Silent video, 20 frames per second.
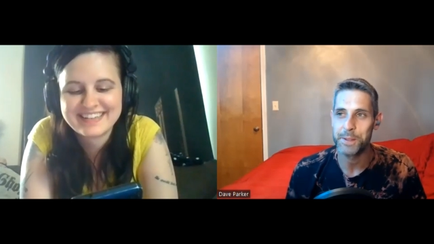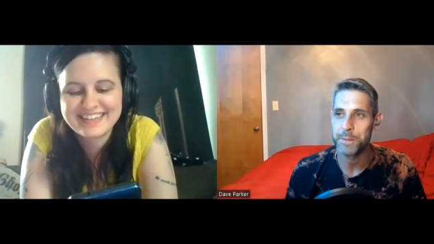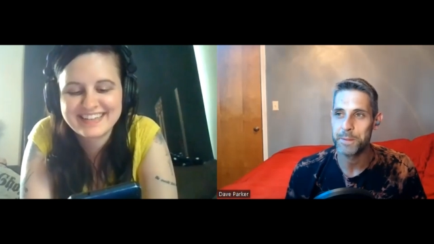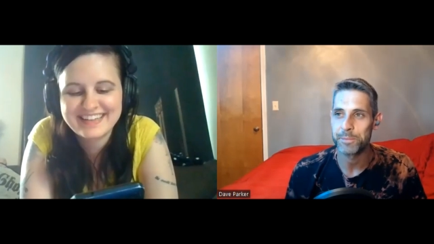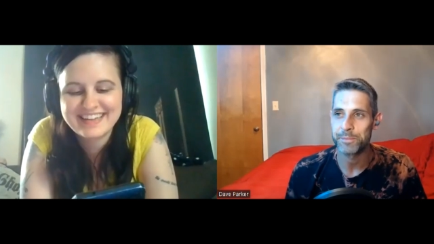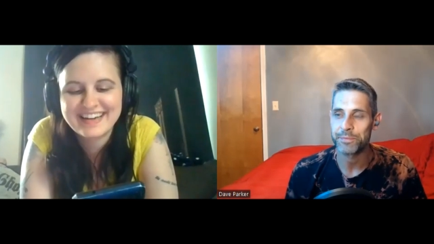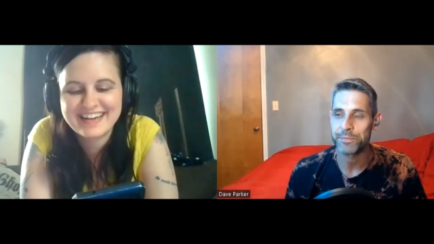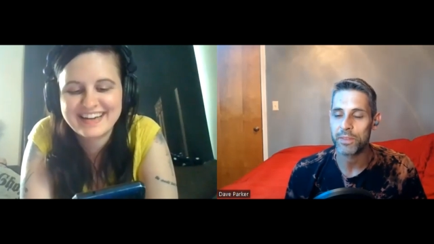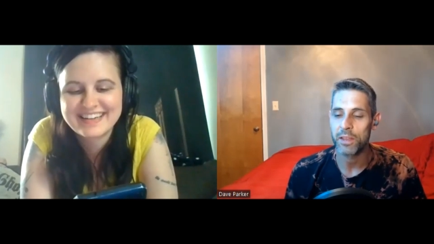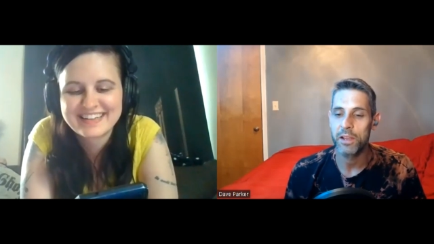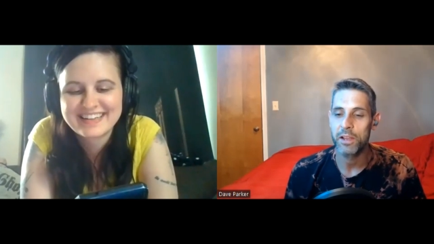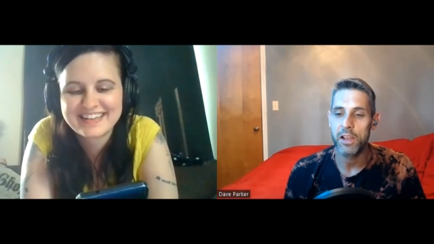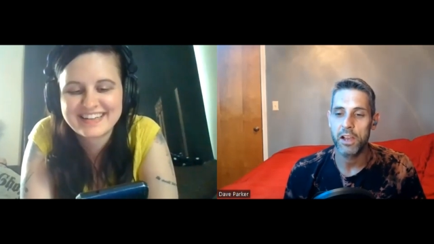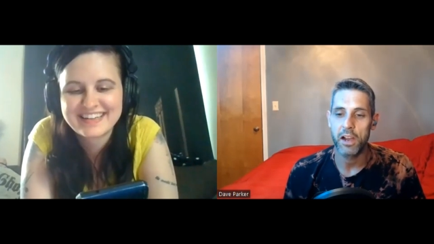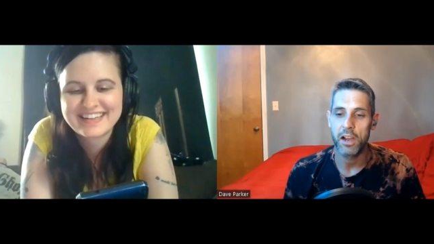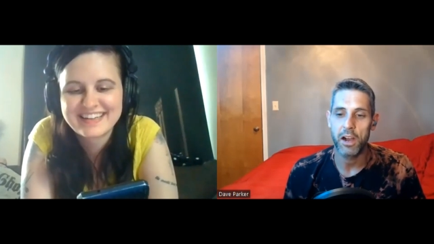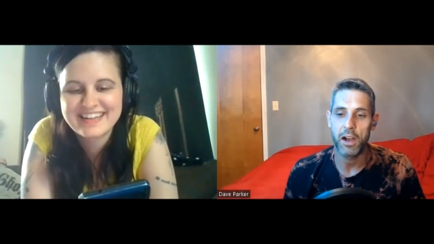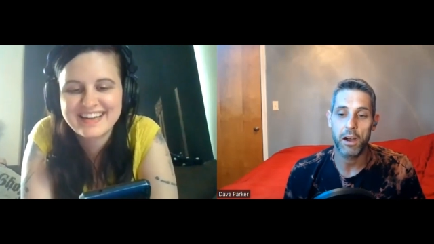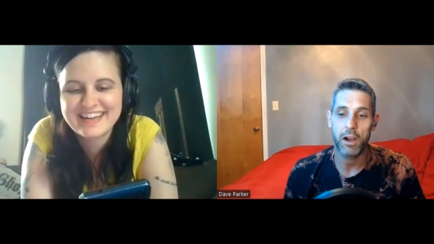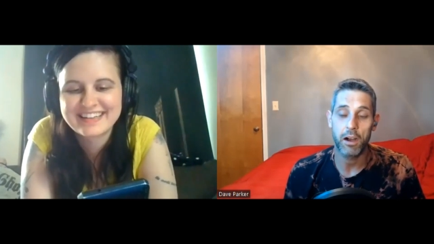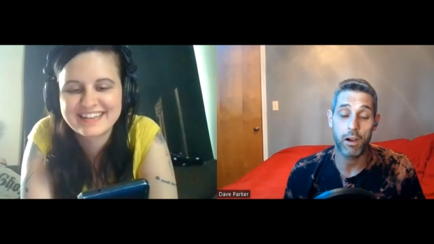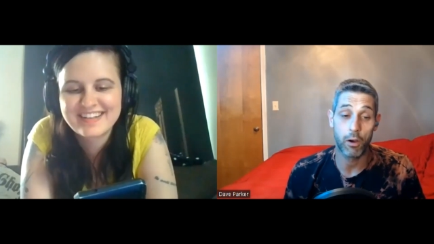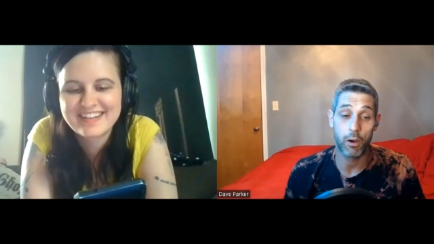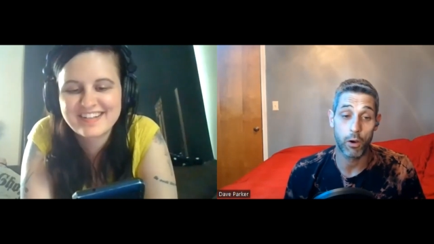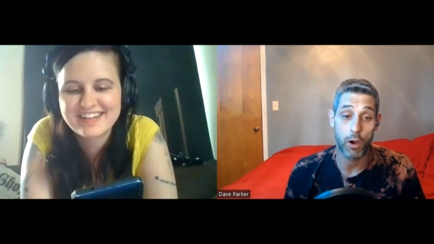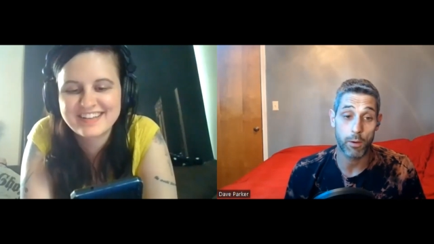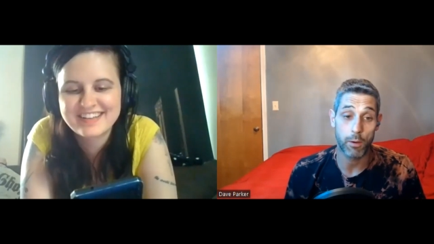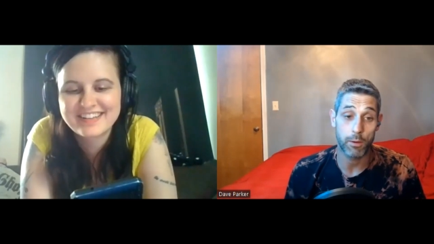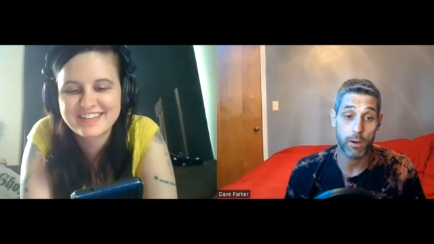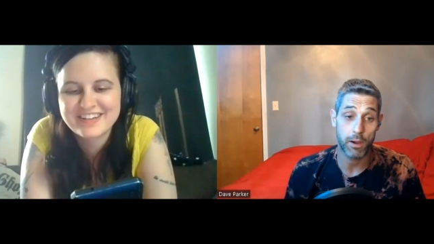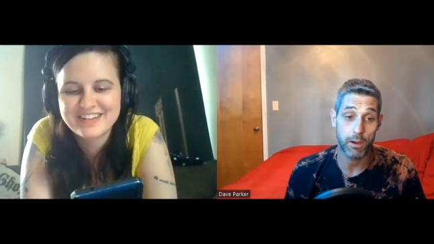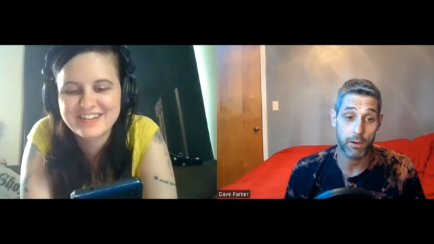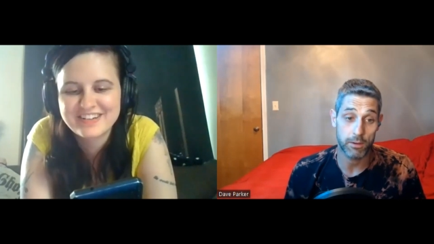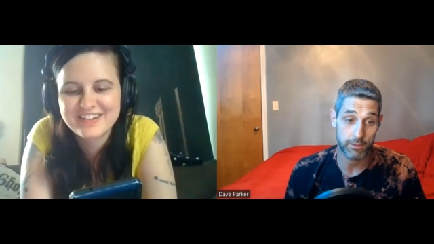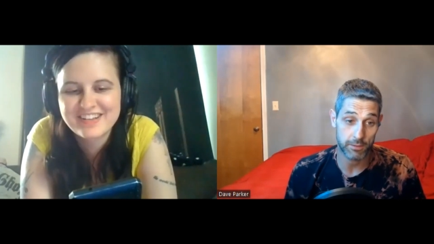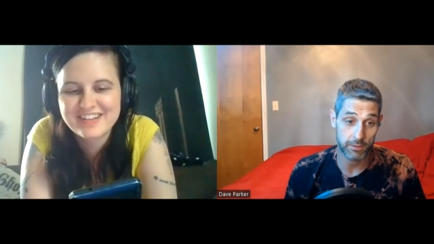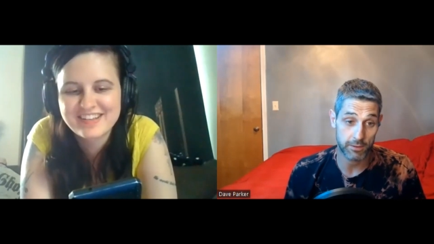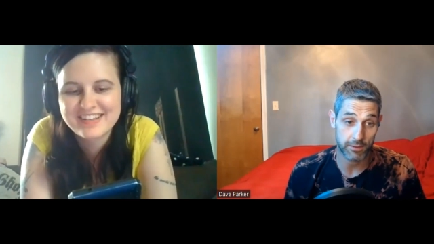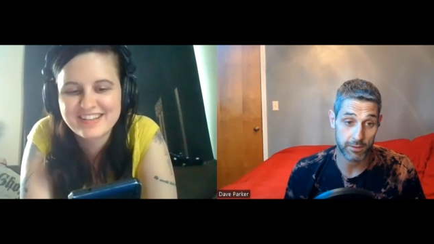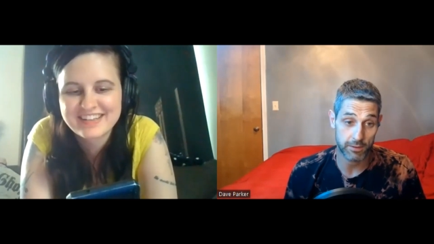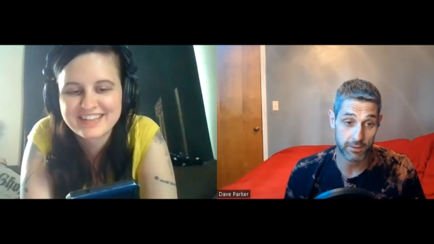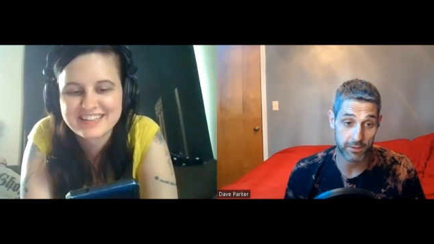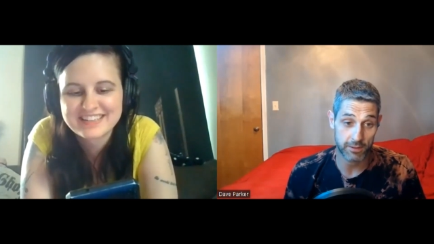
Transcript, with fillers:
Speaker 1: Yeah, yeah. Let's oh, get to oh. the goods.